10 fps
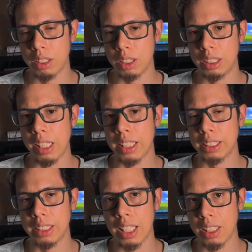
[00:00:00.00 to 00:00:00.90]
It's a
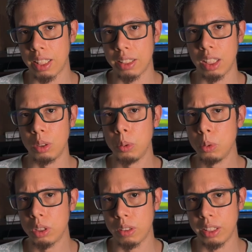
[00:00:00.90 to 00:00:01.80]
standard in the
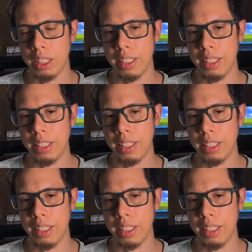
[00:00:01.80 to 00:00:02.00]
industry.